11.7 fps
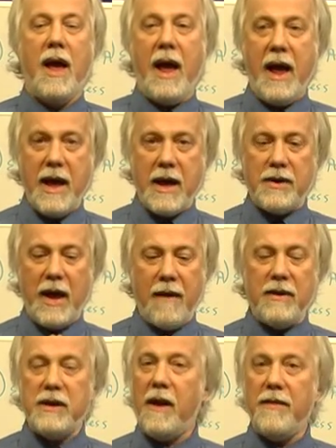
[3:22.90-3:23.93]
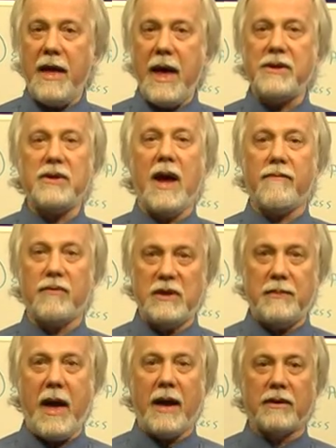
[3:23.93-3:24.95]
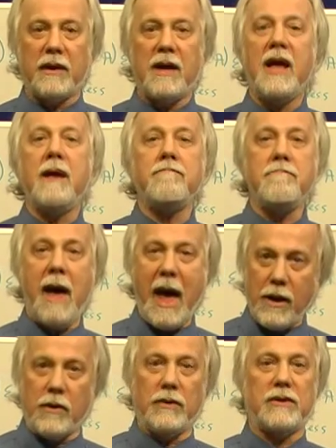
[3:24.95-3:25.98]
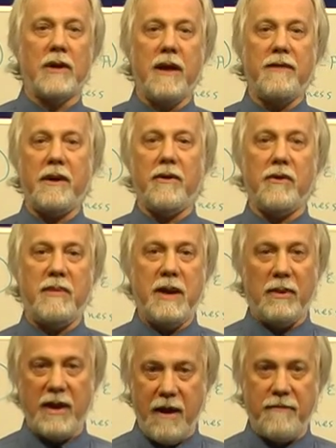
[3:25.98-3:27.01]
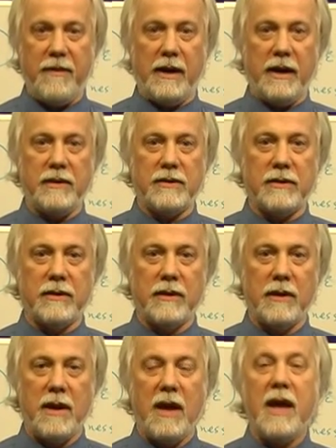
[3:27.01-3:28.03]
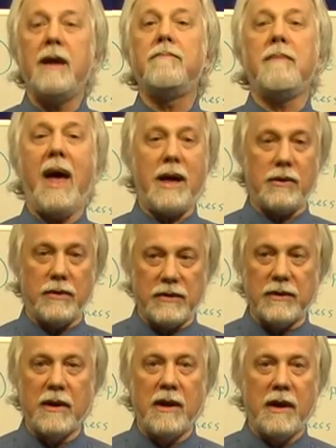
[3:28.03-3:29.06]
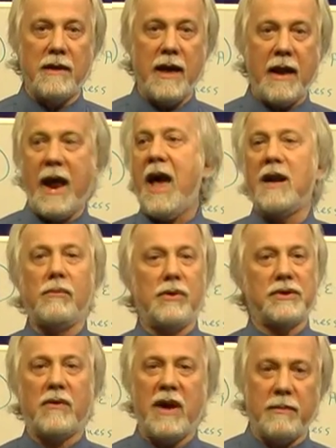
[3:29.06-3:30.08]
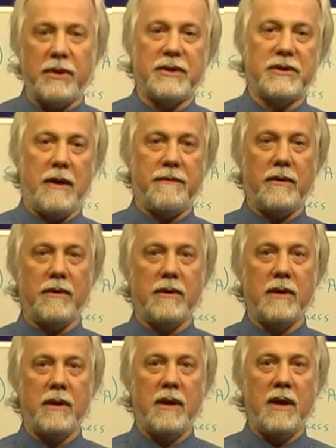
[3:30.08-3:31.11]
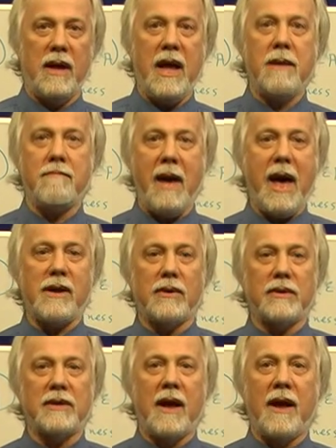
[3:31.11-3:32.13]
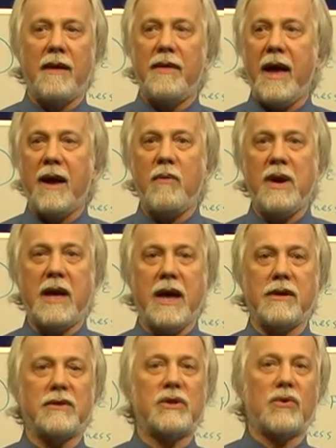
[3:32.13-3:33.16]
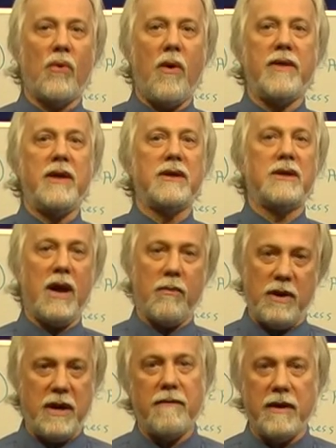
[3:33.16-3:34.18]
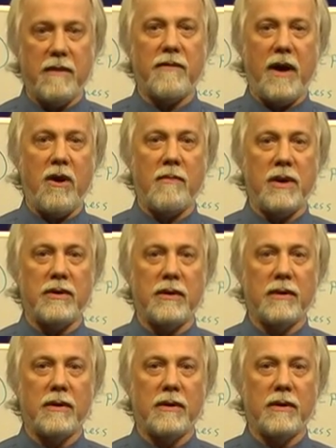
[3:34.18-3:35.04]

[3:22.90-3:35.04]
And having done that, to have respect. It matters that other people have feelings. It matters that animals are able to suffer. It matters that we can destroy the integrity of the environment.